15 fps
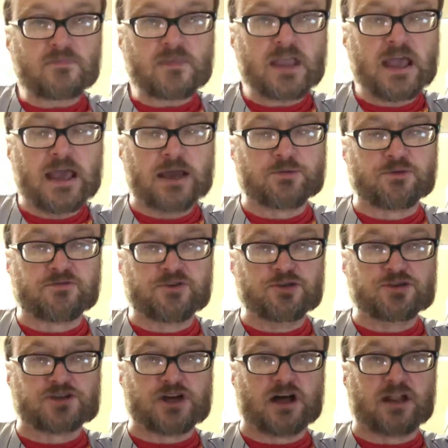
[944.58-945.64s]
and
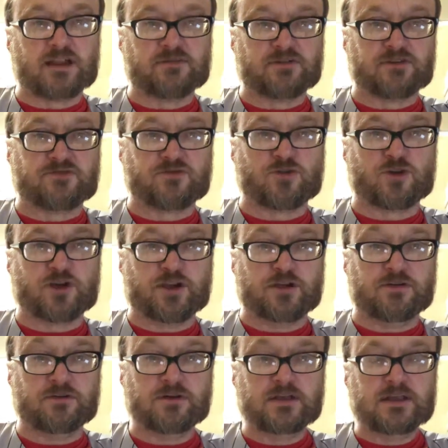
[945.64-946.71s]
reviews all of it for
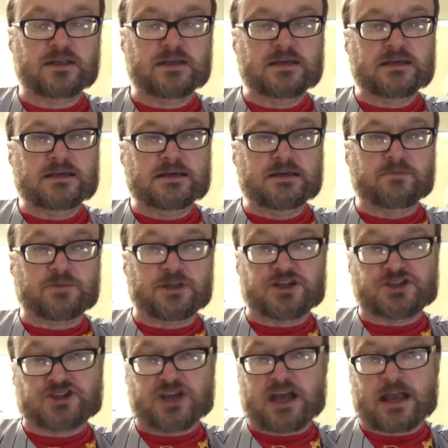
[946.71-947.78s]
you.
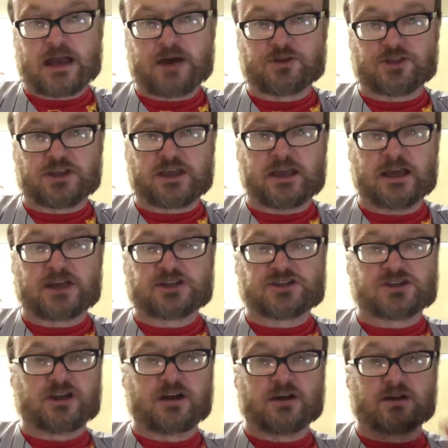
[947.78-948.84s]
Please check out the
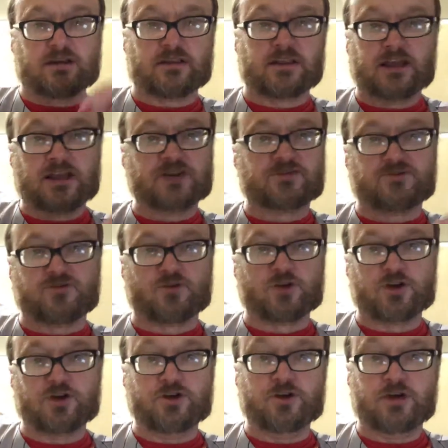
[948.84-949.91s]
Kickstarter linked for
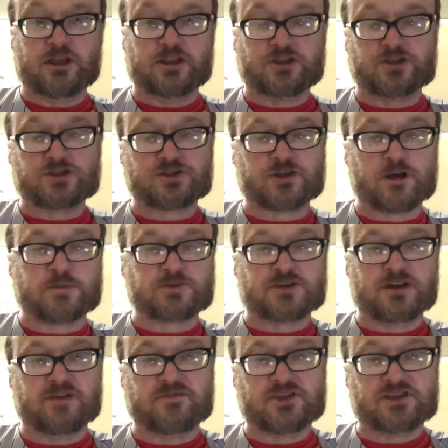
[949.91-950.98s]
you in the
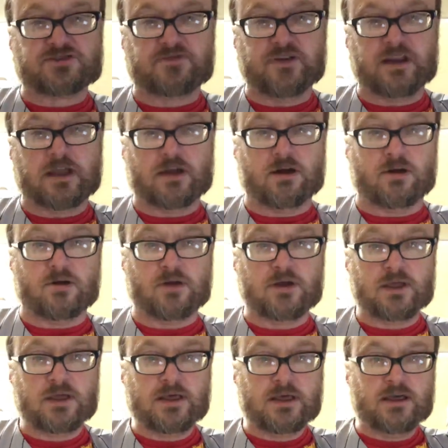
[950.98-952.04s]
description of this video.
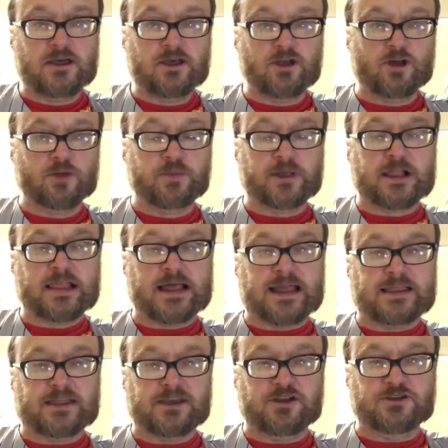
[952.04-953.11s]
You'll be
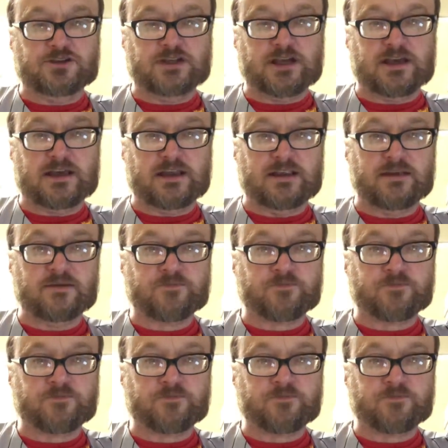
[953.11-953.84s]
glad that you did.